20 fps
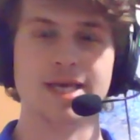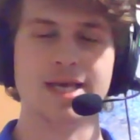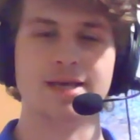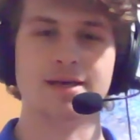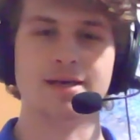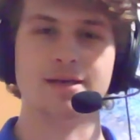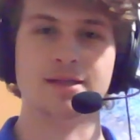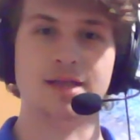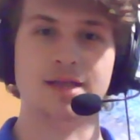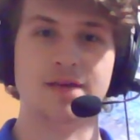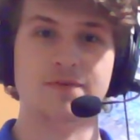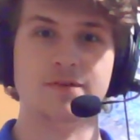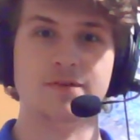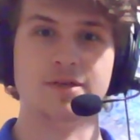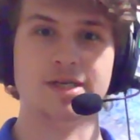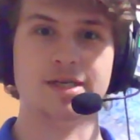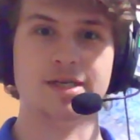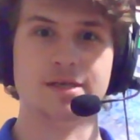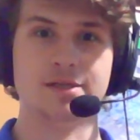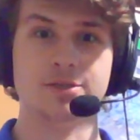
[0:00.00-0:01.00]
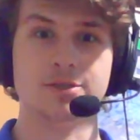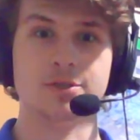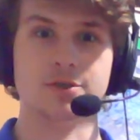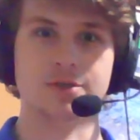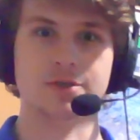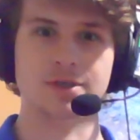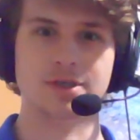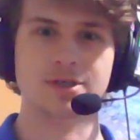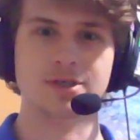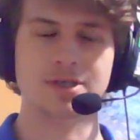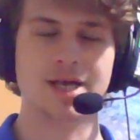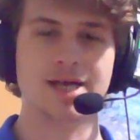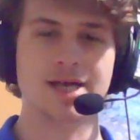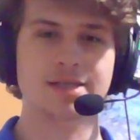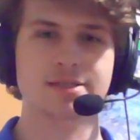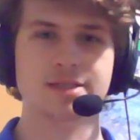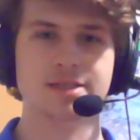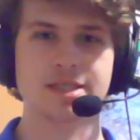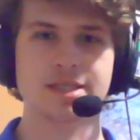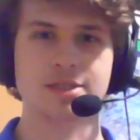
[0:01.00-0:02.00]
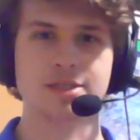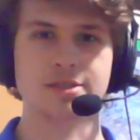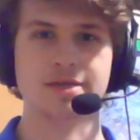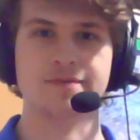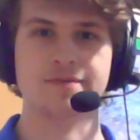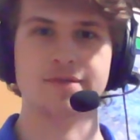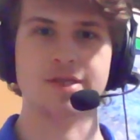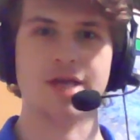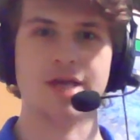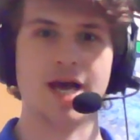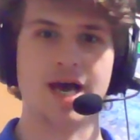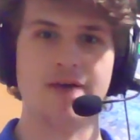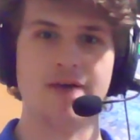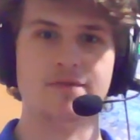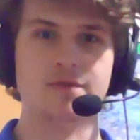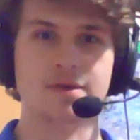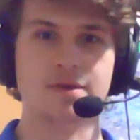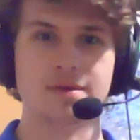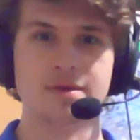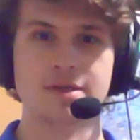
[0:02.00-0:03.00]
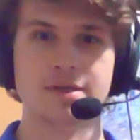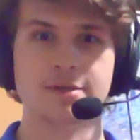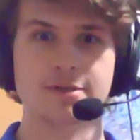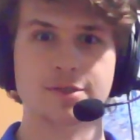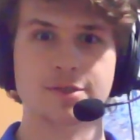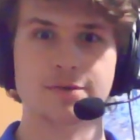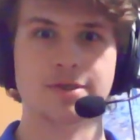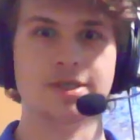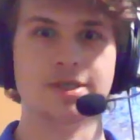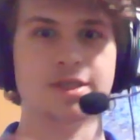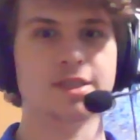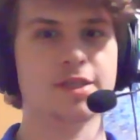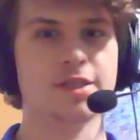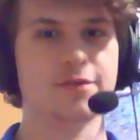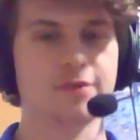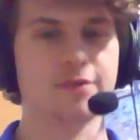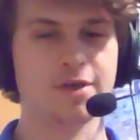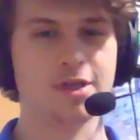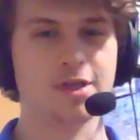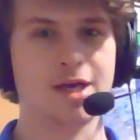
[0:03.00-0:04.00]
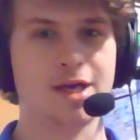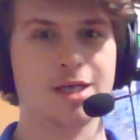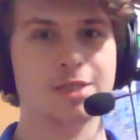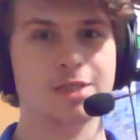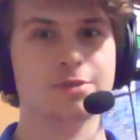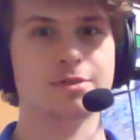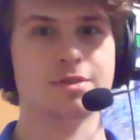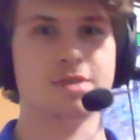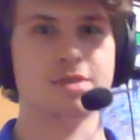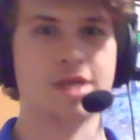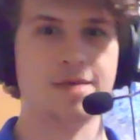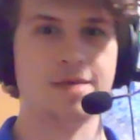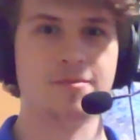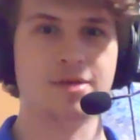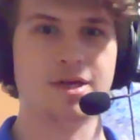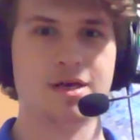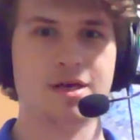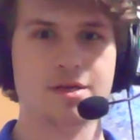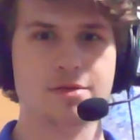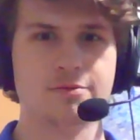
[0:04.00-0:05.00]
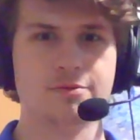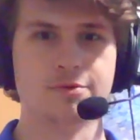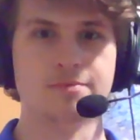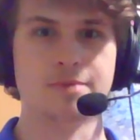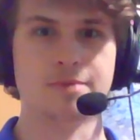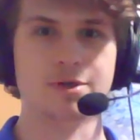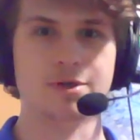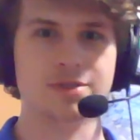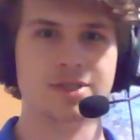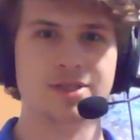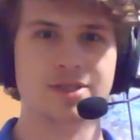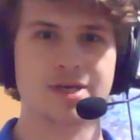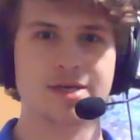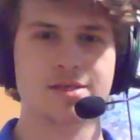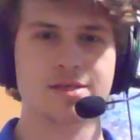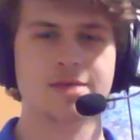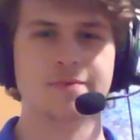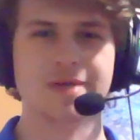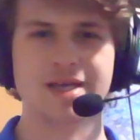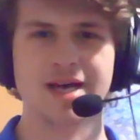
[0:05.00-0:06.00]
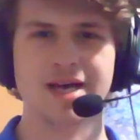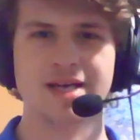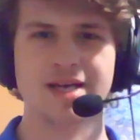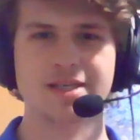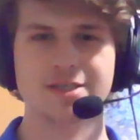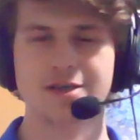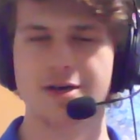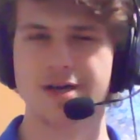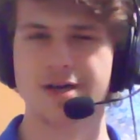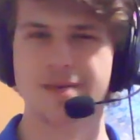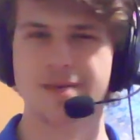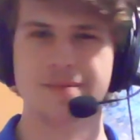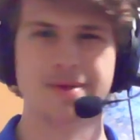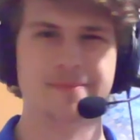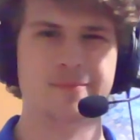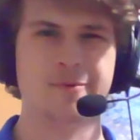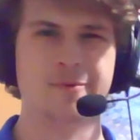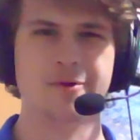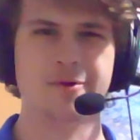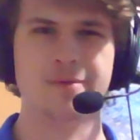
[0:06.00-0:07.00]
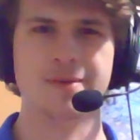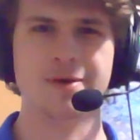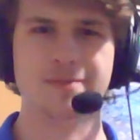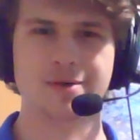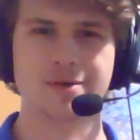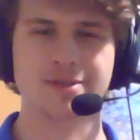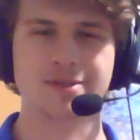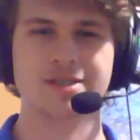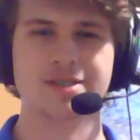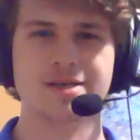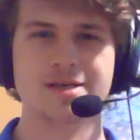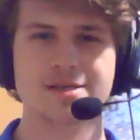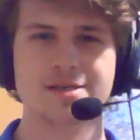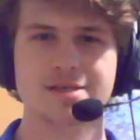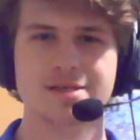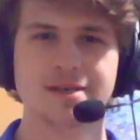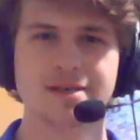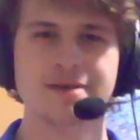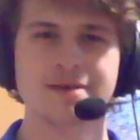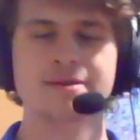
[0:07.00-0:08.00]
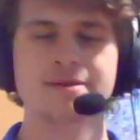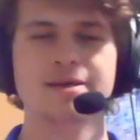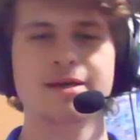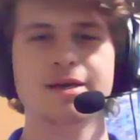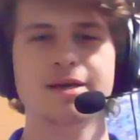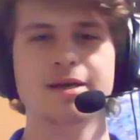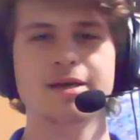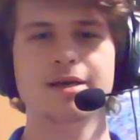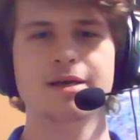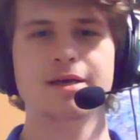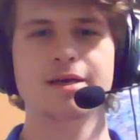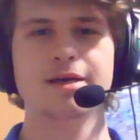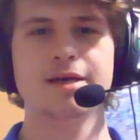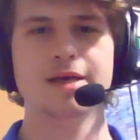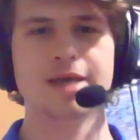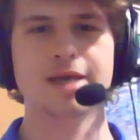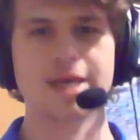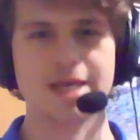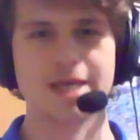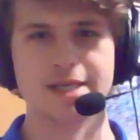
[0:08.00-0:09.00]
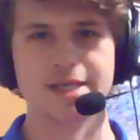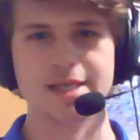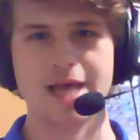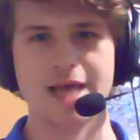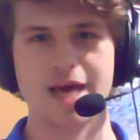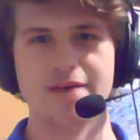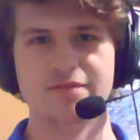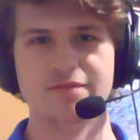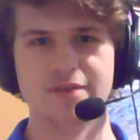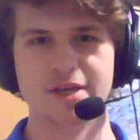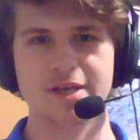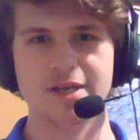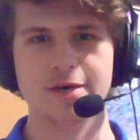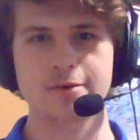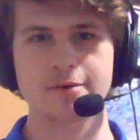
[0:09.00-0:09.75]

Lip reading: a level in a certain class. Each level that you have, you can either do it in a different class or the same class through multiclassing. We kind of talk a bit more about multiclassing in that video.